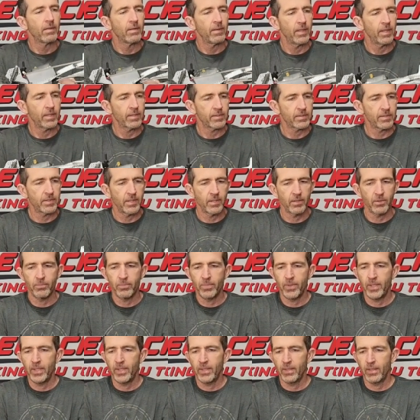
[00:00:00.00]
Next thing would
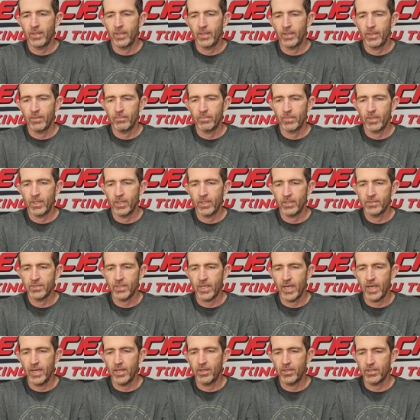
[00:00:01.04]
be
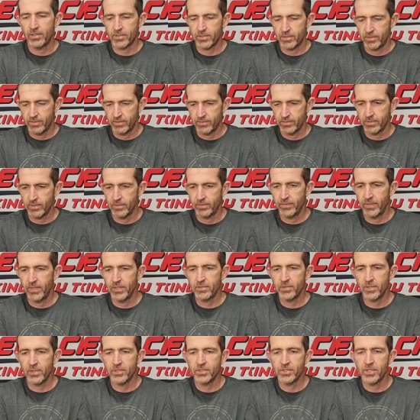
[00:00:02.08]
tires. So
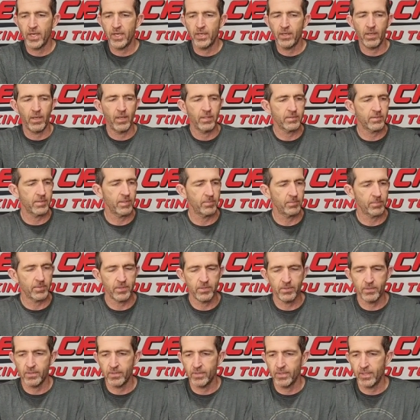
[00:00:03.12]
these are J
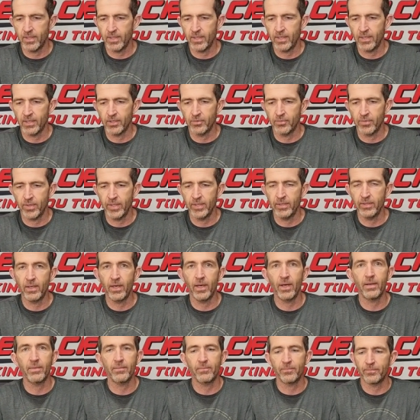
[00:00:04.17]
Concepts Green
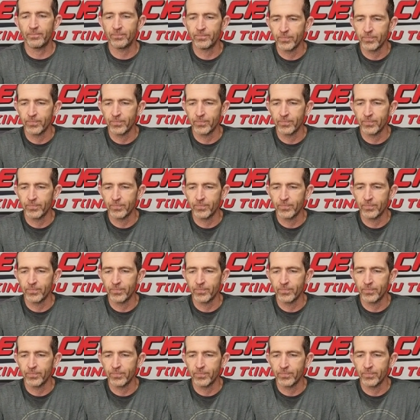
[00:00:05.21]
Dot